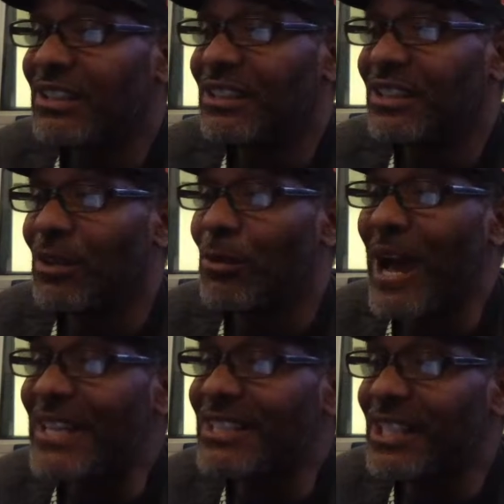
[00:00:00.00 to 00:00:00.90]
the
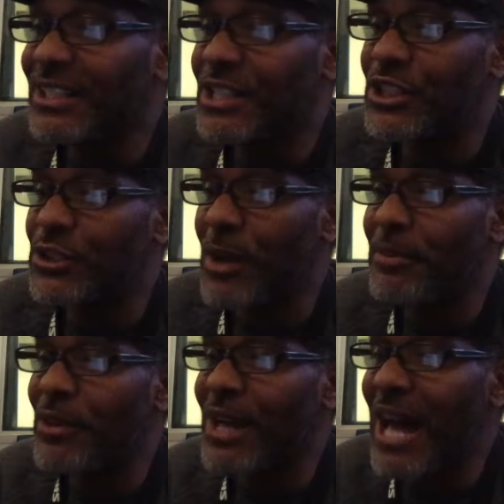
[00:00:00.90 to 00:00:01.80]
right to
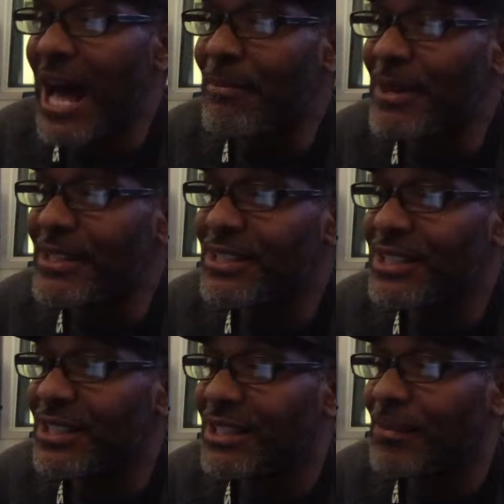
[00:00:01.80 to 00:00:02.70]
distribute copies
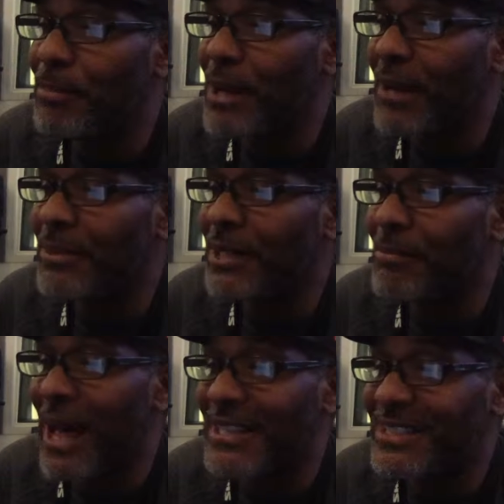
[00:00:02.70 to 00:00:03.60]
to the public
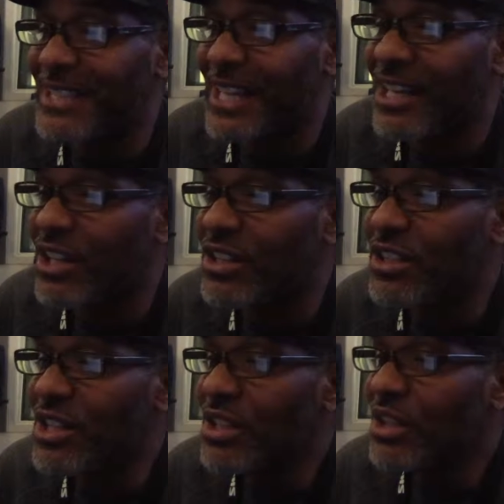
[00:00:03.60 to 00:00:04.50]
by sale
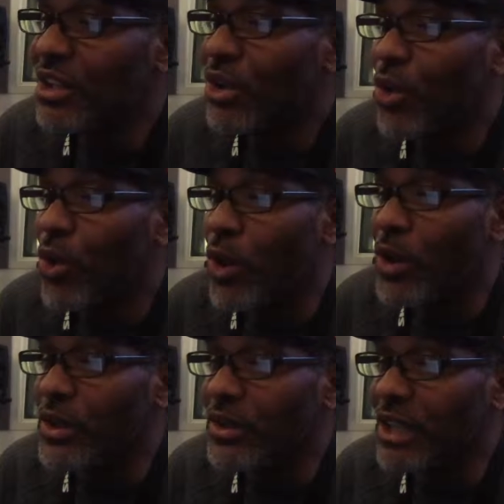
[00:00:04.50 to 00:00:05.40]

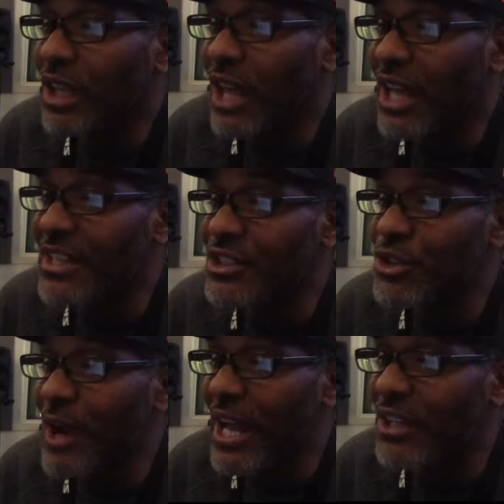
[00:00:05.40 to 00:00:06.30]
or other
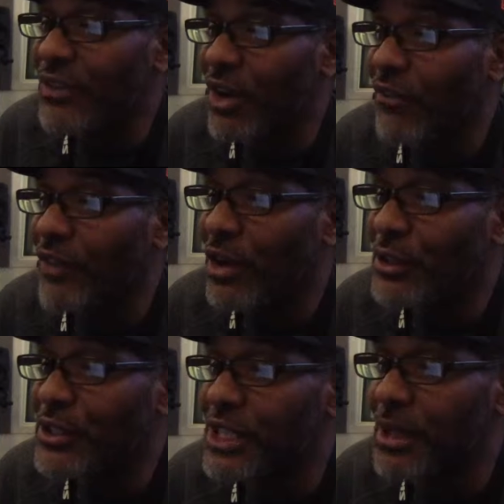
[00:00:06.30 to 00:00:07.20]
transfer of
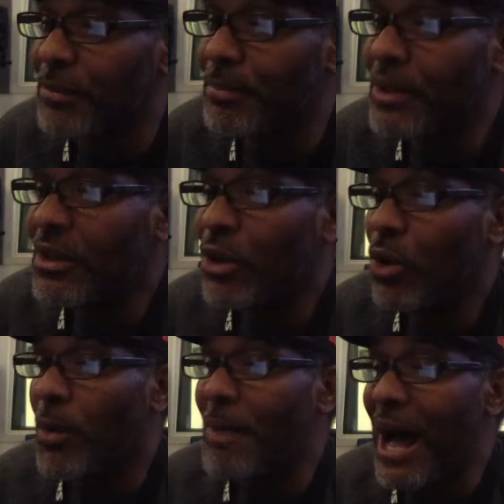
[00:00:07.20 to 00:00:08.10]
ownership,
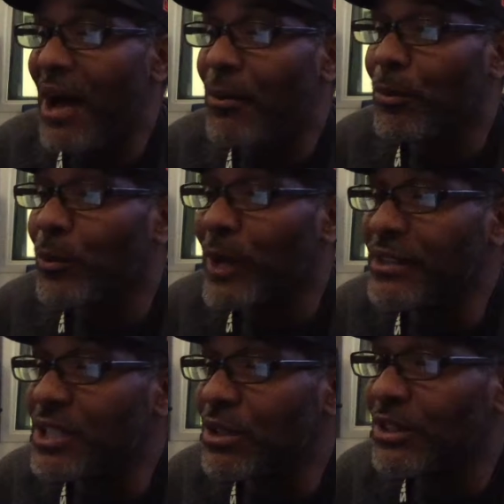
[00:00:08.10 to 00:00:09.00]
or by
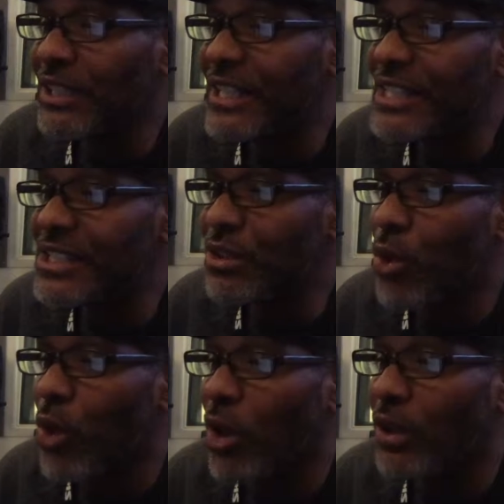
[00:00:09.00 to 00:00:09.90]
rental, lease,
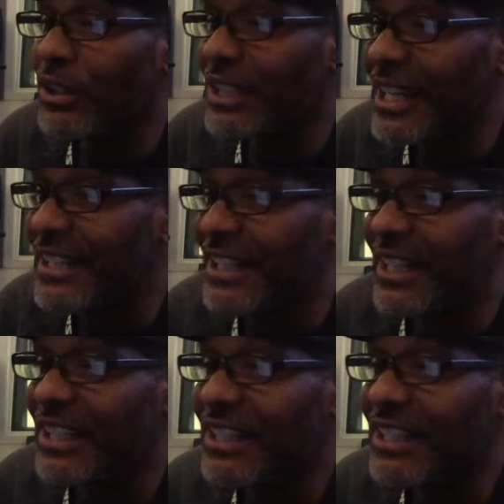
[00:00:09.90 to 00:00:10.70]
or lending,